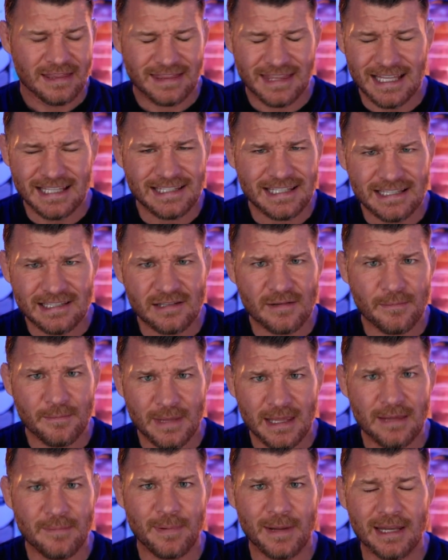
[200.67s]
This isn't
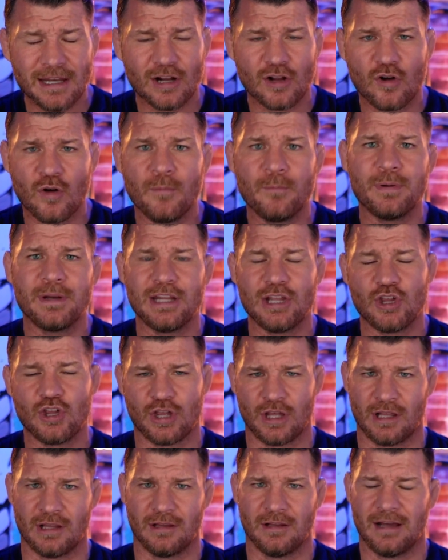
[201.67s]
me being a company
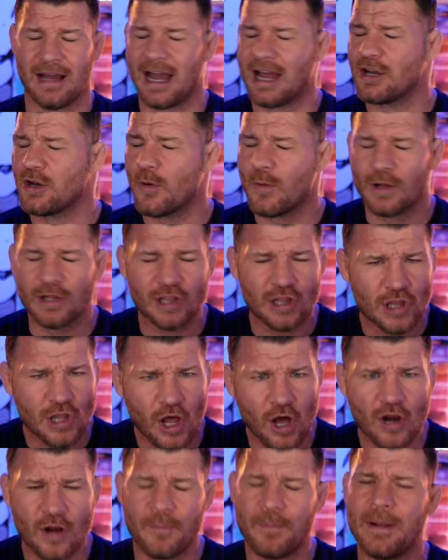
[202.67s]
shill. I know a
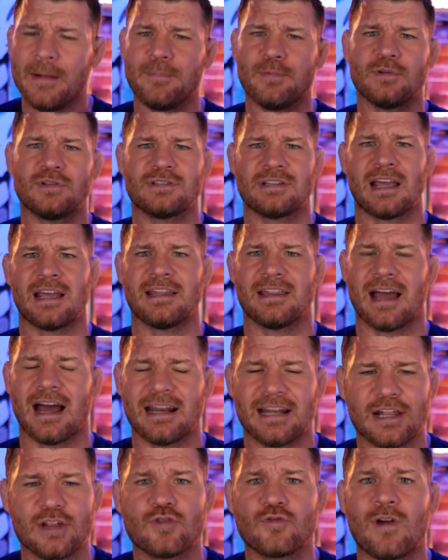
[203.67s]
lot of people say that
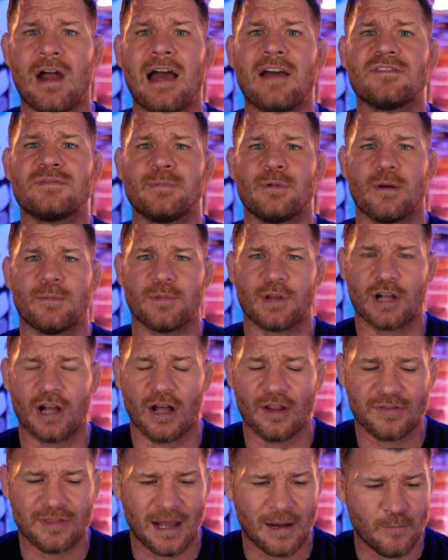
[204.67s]
and it drives me up the
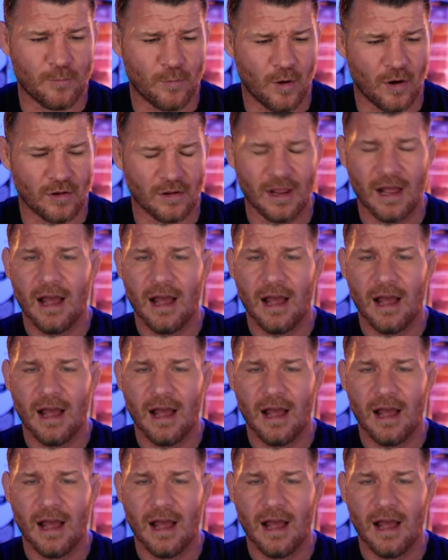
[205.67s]
goddamn wall.